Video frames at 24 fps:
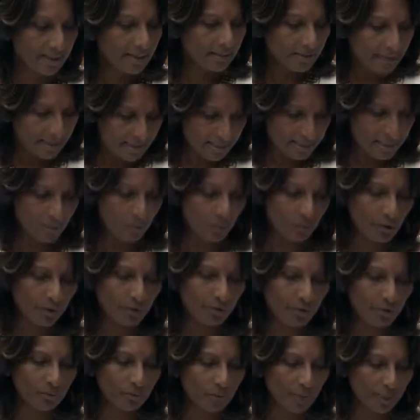As someone
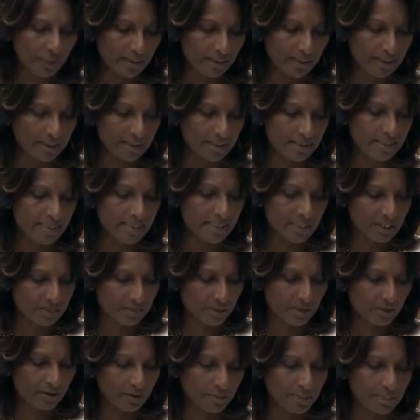who witnessed and
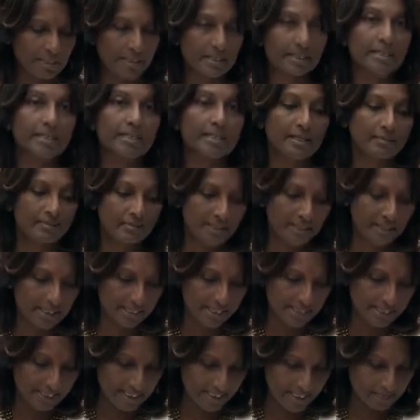experienced the
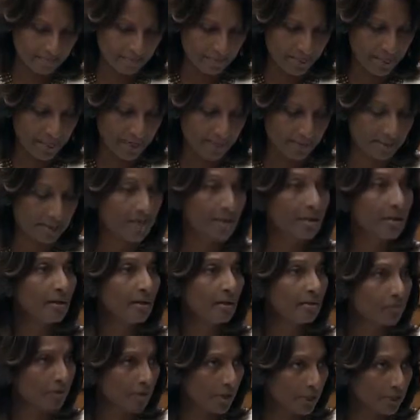devastating impacts
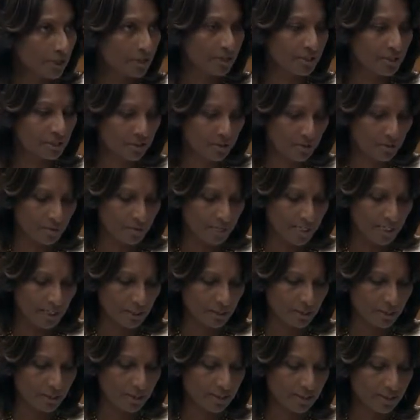of racial
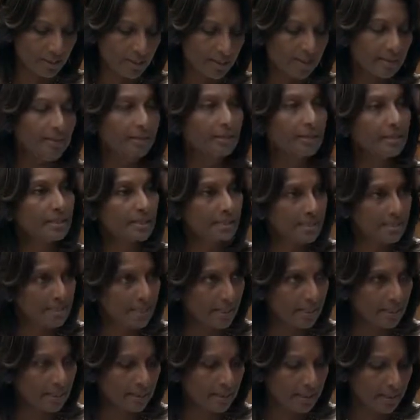discrimination, this
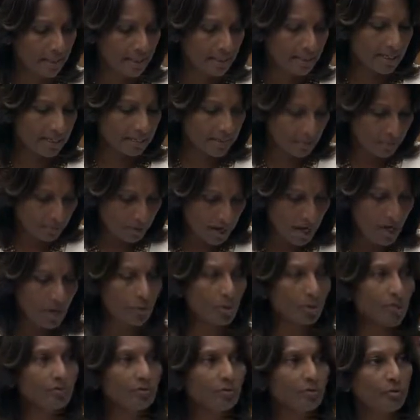day is a
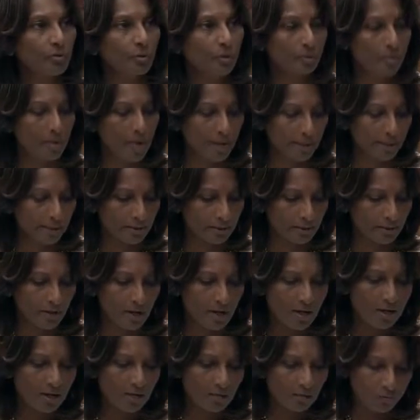powerful reminder
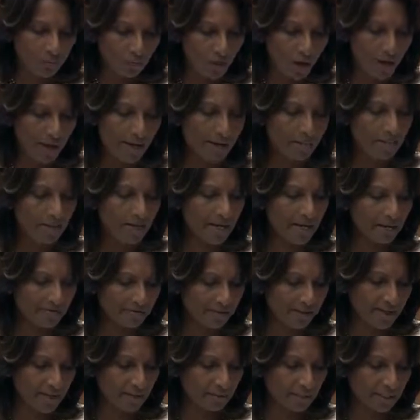of why my
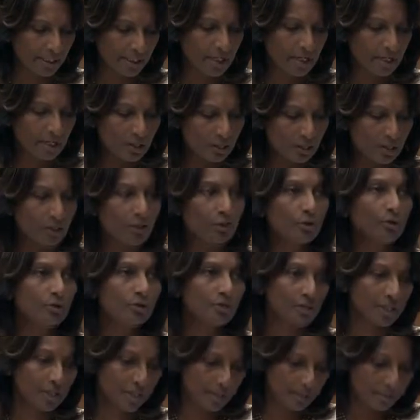family chose
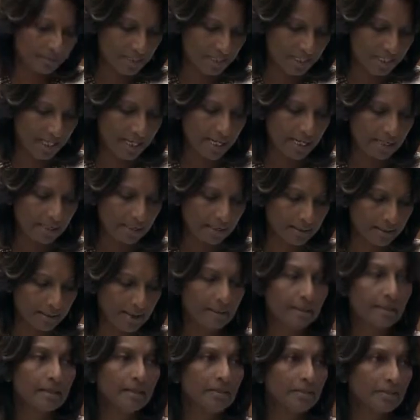to come to Canada
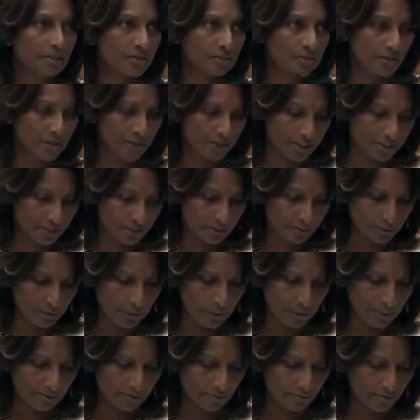to start a new
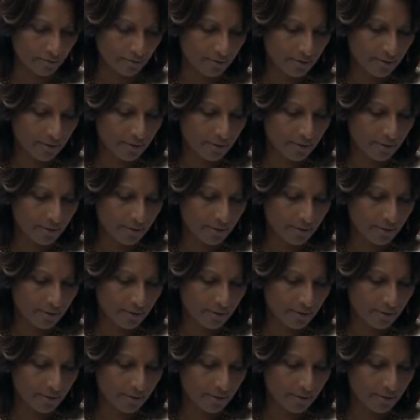life.